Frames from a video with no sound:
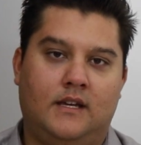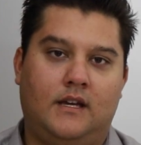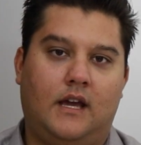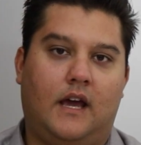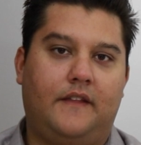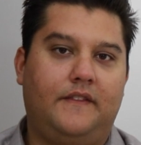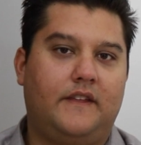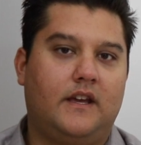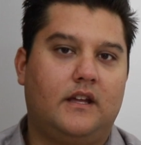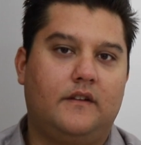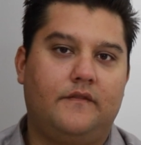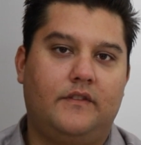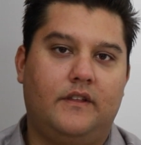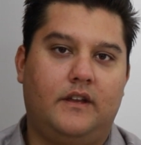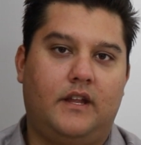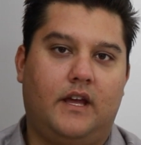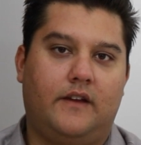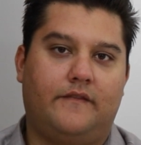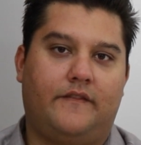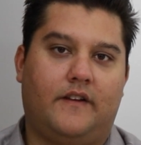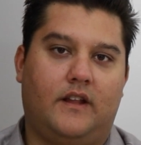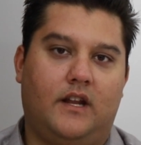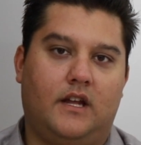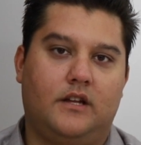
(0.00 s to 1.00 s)
At the end of the day,
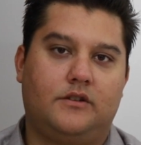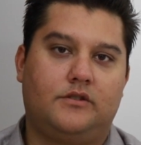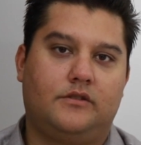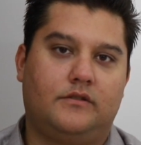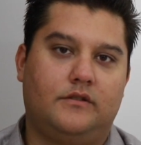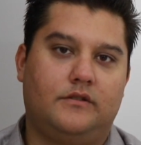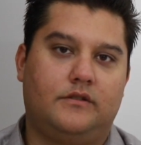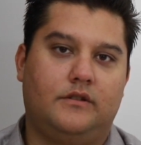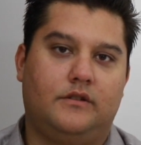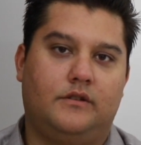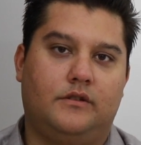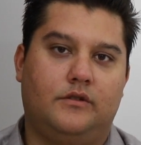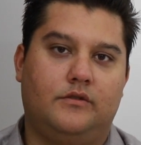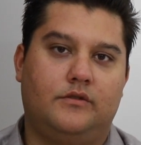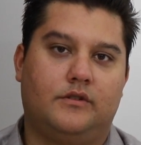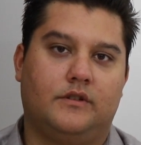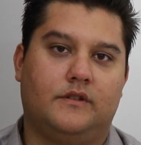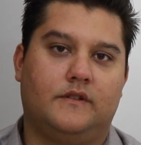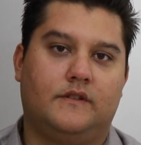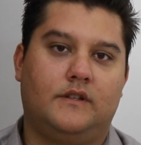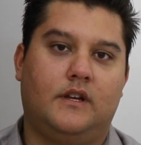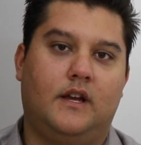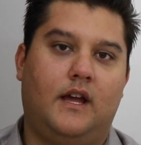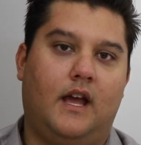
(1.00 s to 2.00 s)
financial
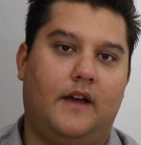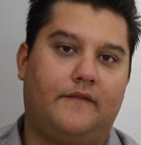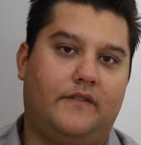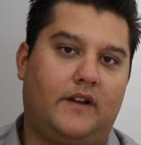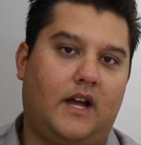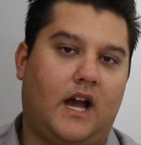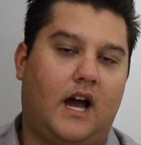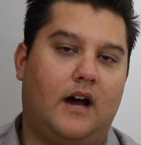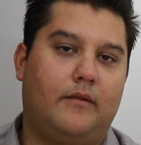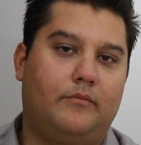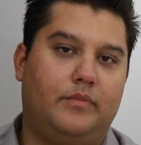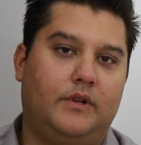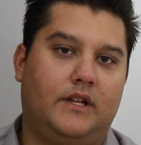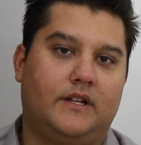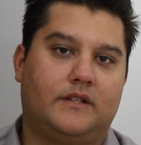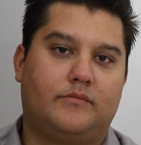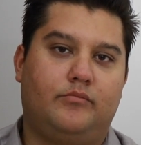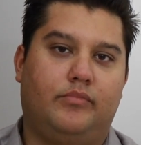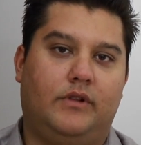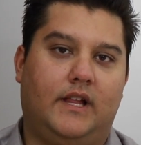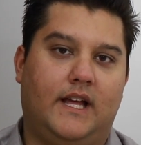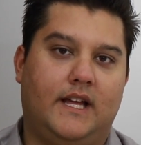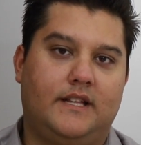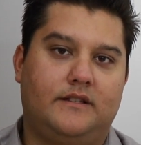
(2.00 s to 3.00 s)
institutions have complex
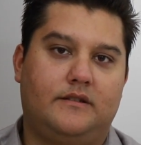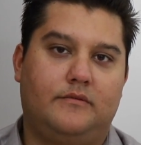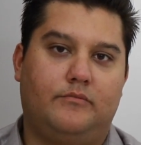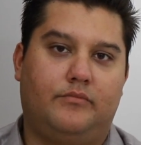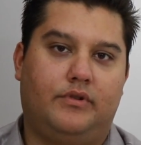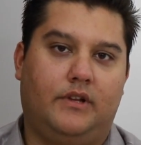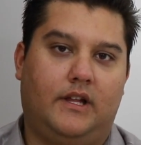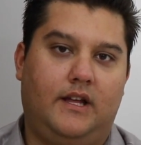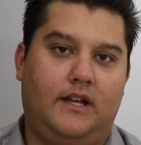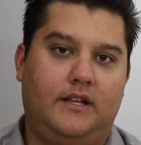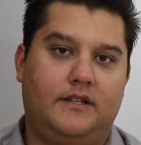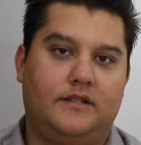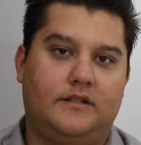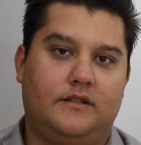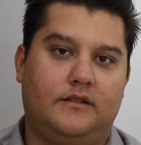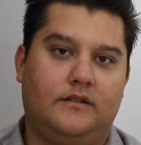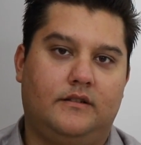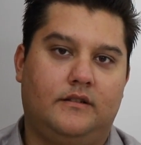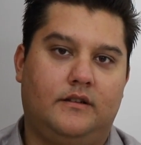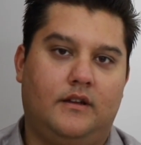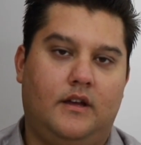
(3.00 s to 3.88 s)
plans in place